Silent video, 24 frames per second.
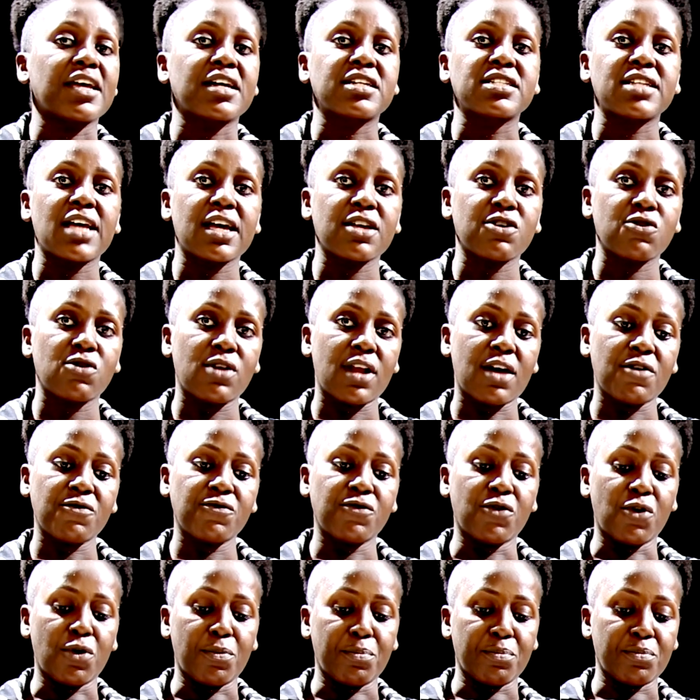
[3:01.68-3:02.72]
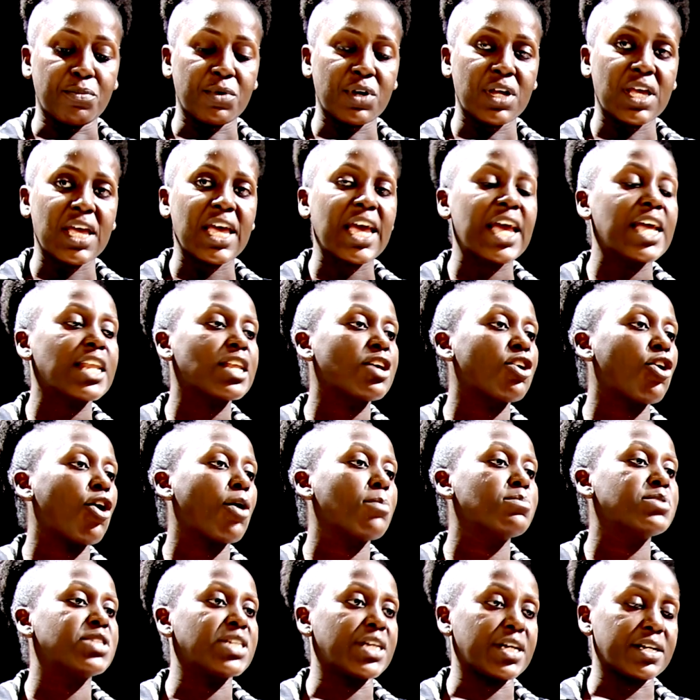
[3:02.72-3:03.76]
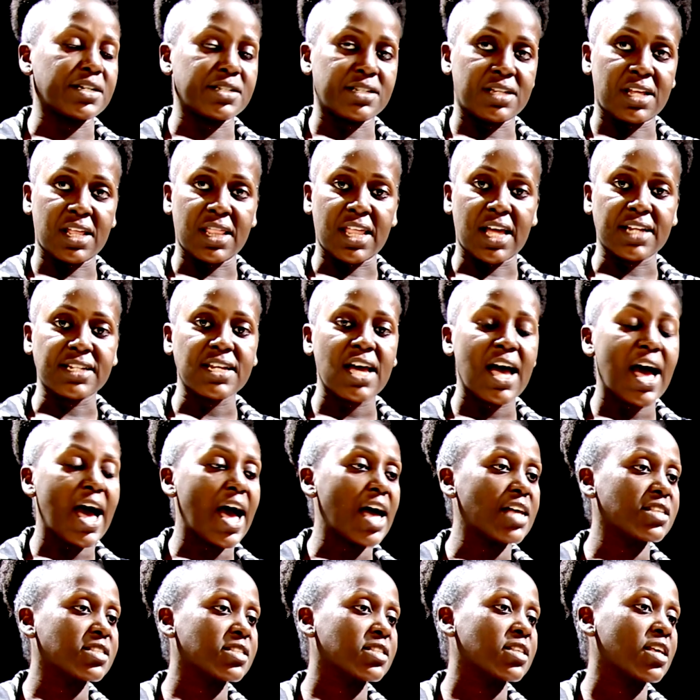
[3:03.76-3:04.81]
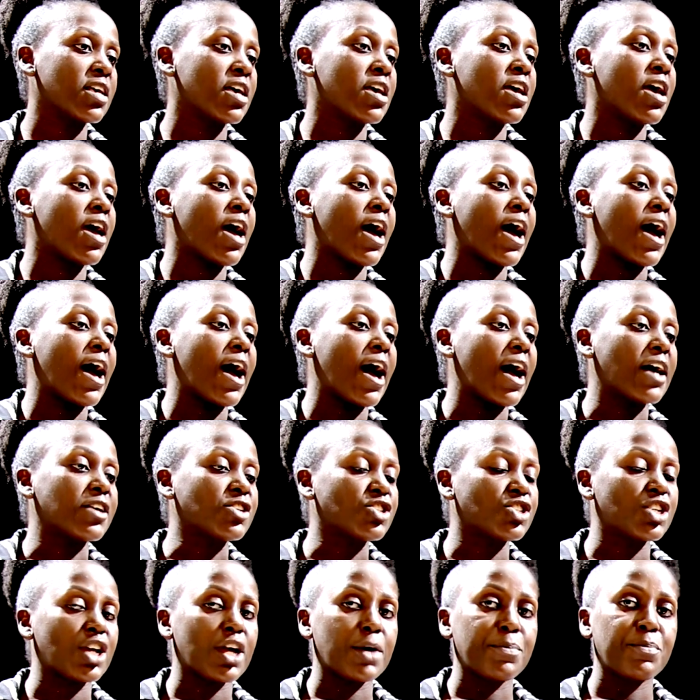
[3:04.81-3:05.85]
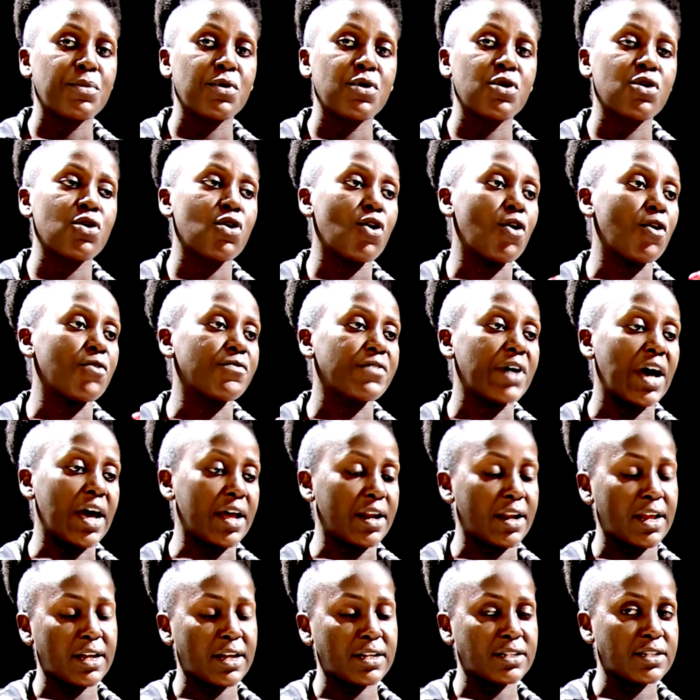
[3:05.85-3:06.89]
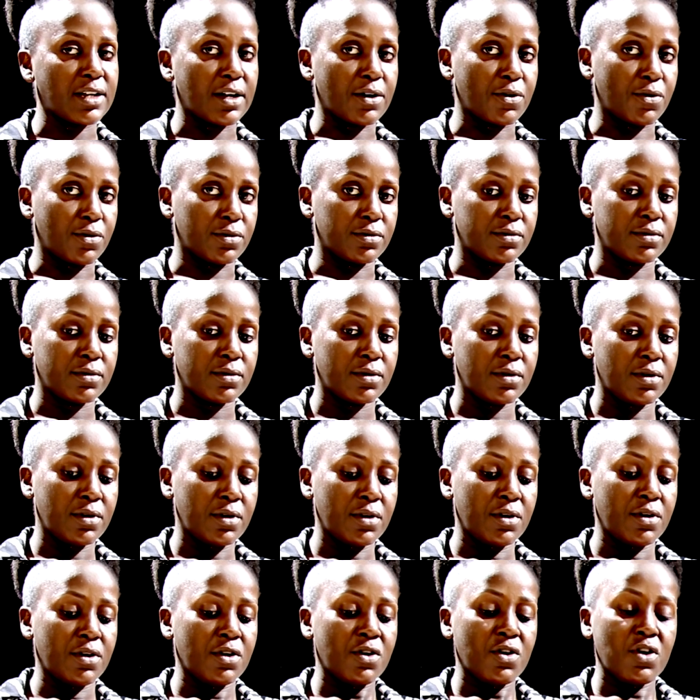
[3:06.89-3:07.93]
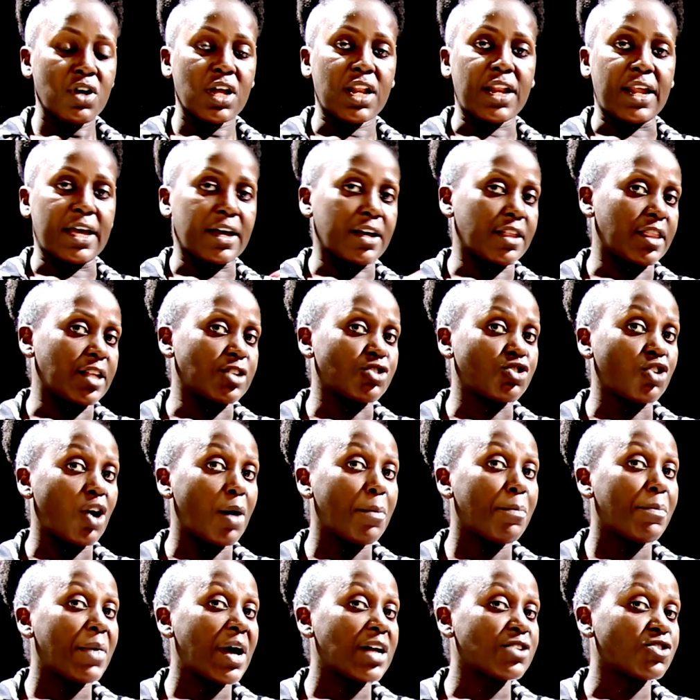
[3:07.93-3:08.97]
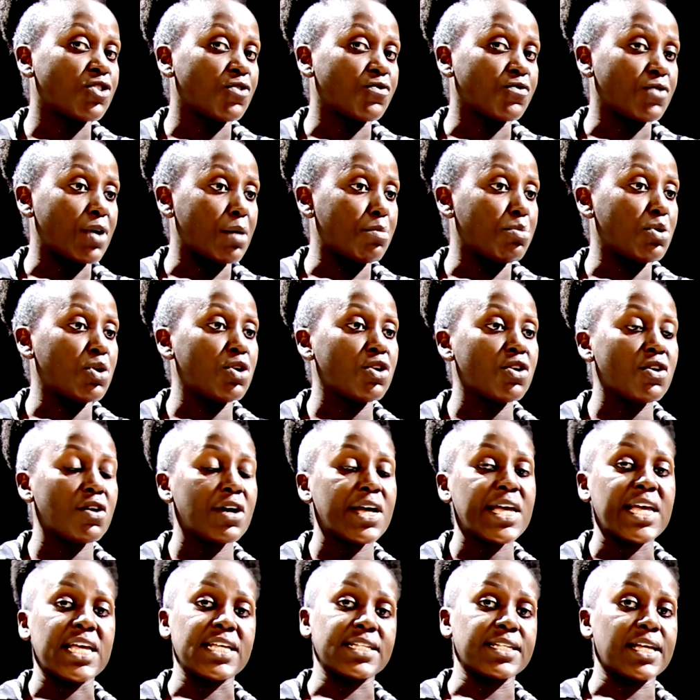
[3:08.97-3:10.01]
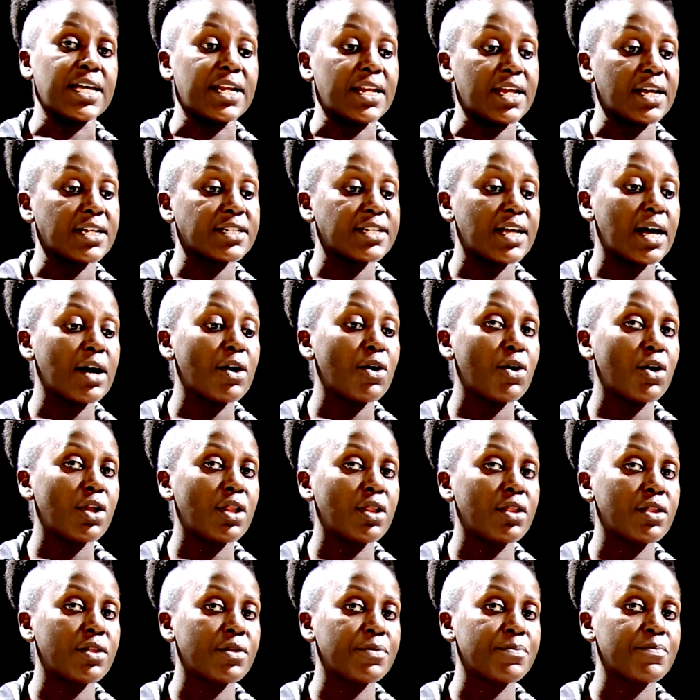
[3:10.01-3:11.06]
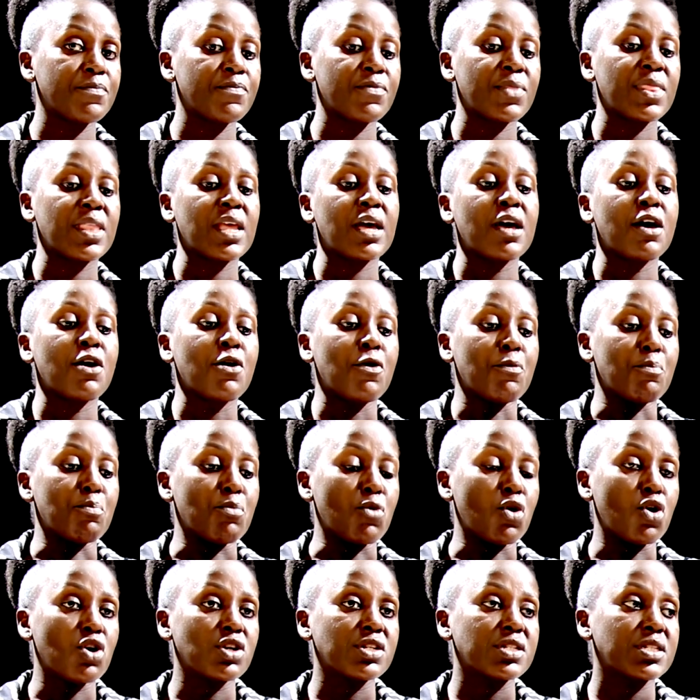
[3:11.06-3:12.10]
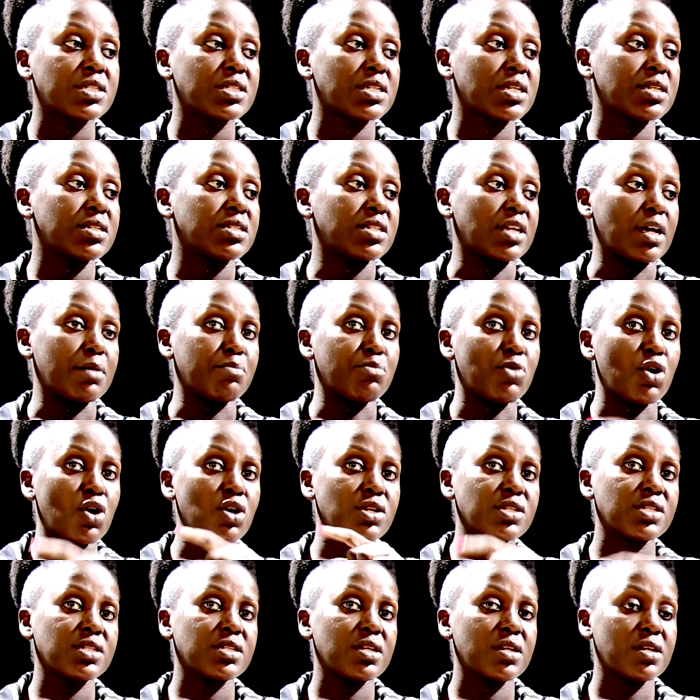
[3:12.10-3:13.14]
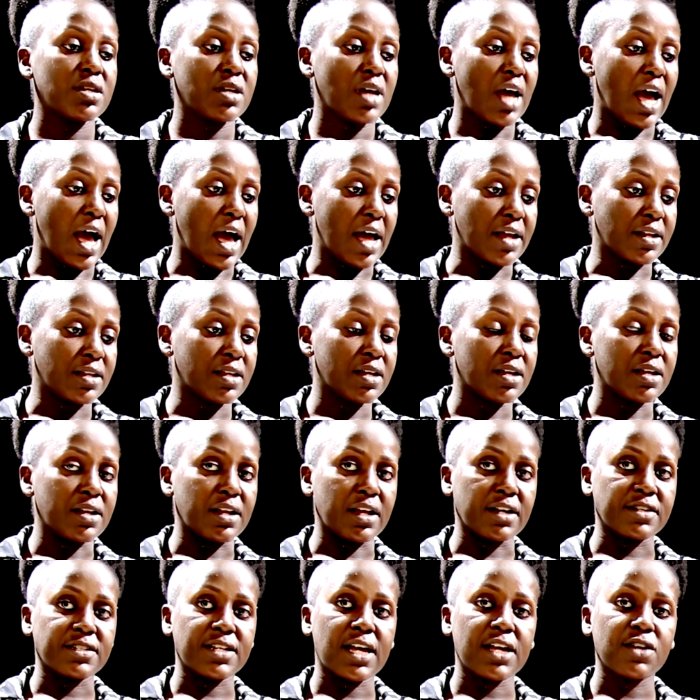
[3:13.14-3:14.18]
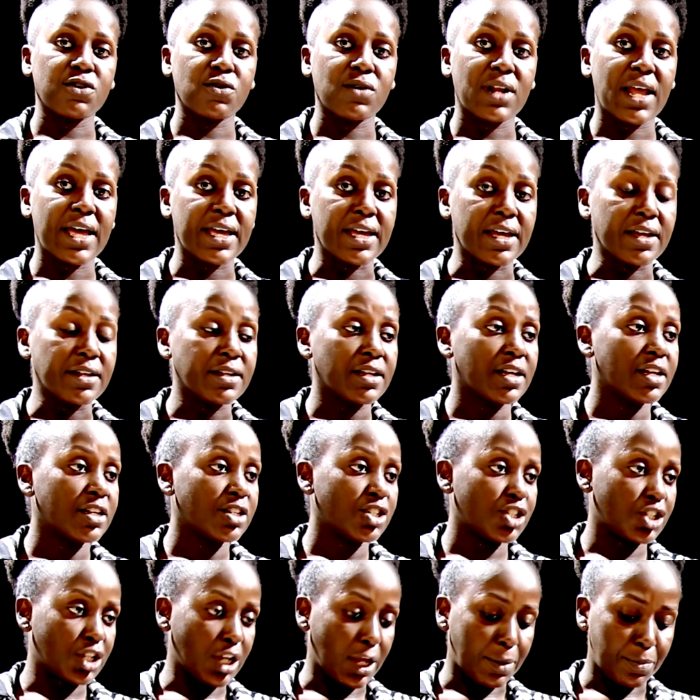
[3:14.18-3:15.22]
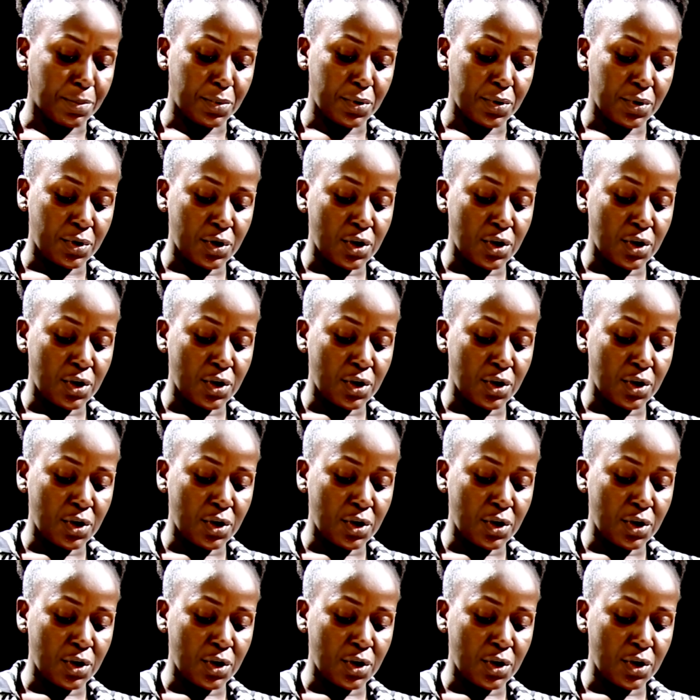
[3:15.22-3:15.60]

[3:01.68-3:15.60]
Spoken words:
rectangular form? Any object that has a shape of a rectangle? Like the top part of your book is a rectangle. Most tables are rectangular in shape.